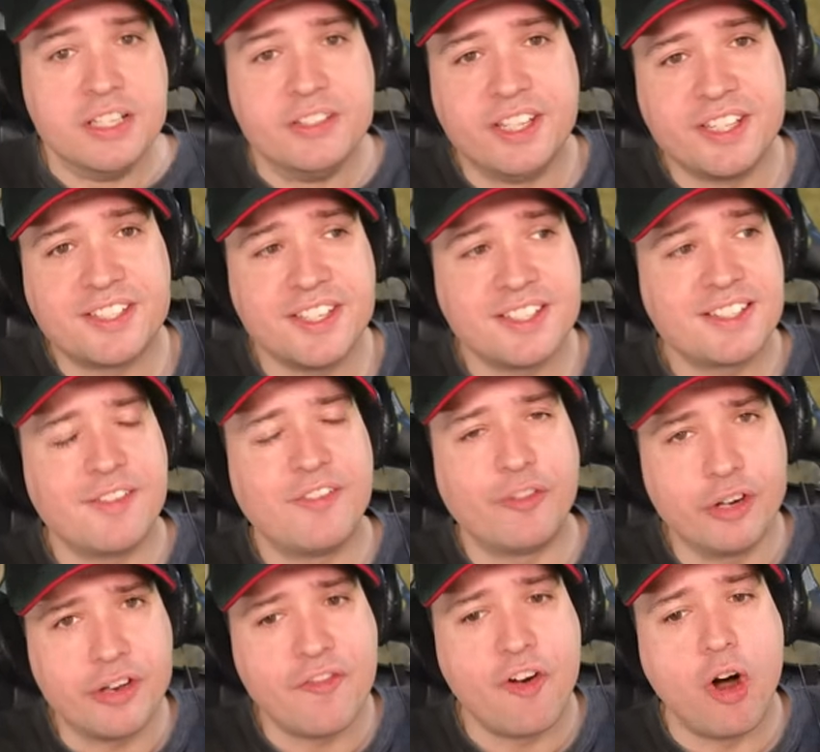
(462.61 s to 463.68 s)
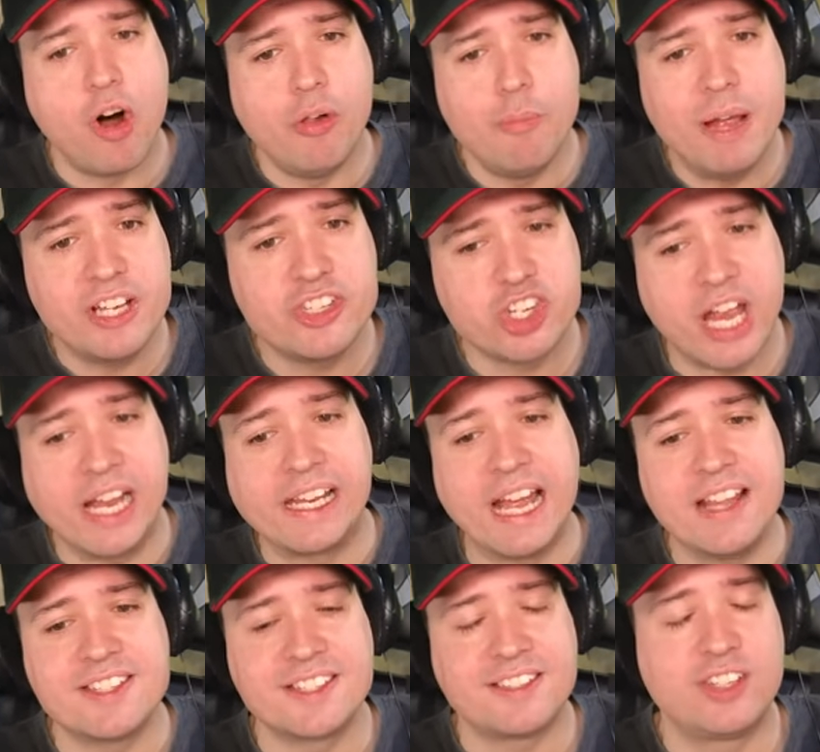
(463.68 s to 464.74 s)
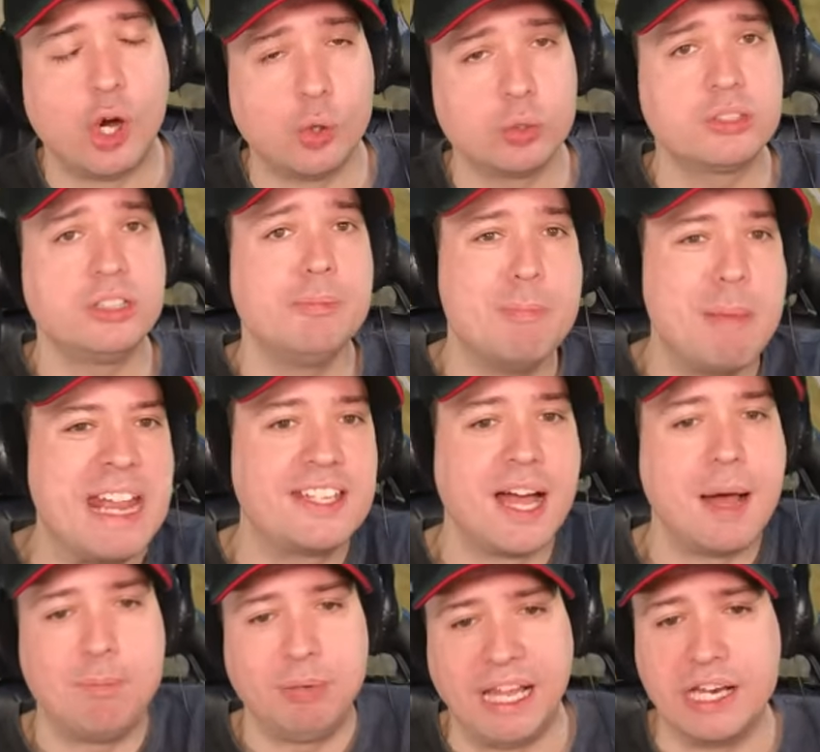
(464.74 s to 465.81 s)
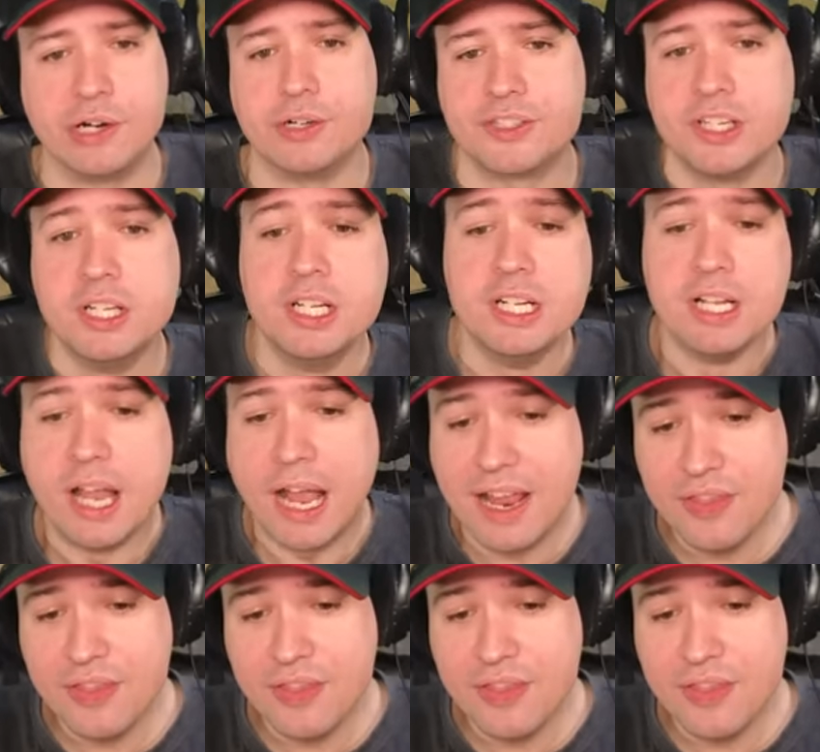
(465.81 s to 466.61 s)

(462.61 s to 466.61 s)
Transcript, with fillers: This is a free-for-all match against total meta players.